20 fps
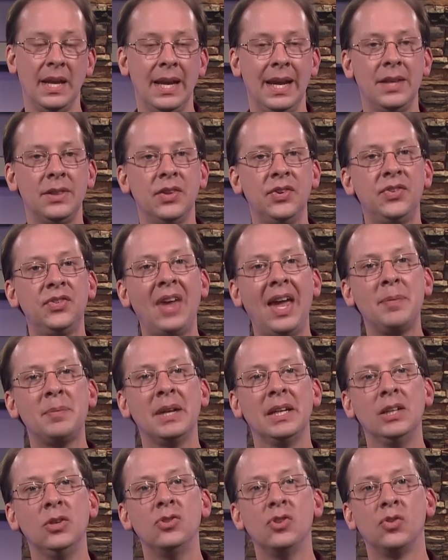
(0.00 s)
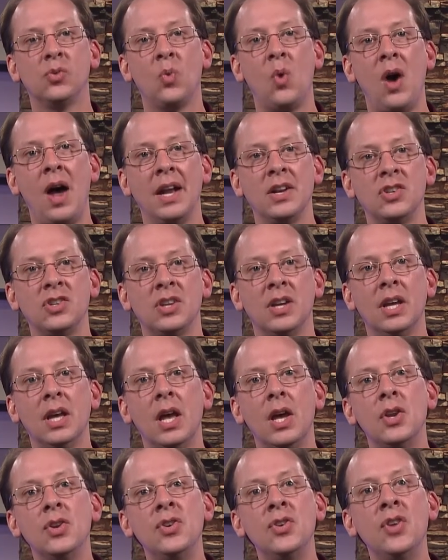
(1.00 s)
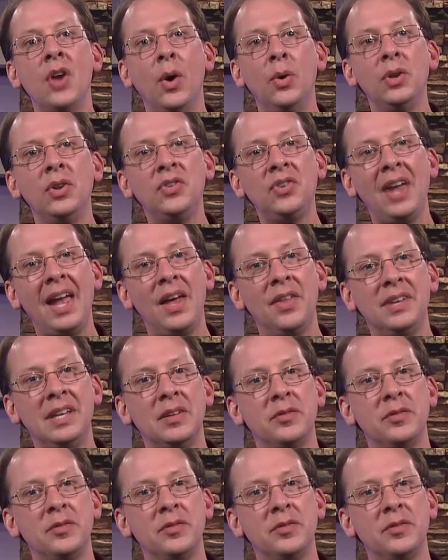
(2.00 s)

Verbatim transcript: In the segment you just watched, notice how the